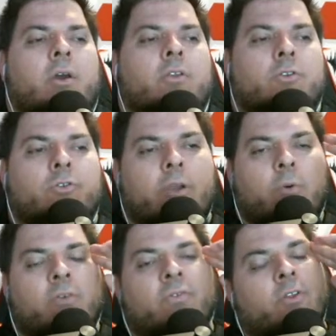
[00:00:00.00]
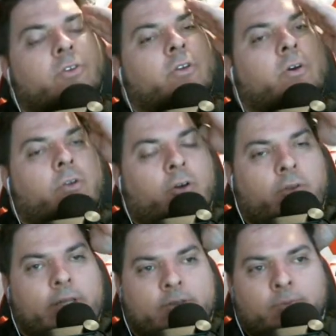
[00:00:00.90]
So Drake Warden, for those of you who don't know,
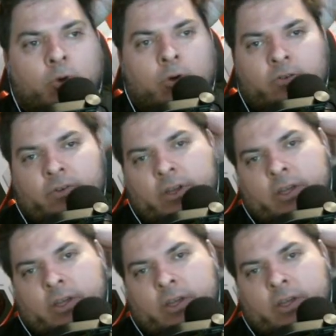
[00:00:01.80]
that's more of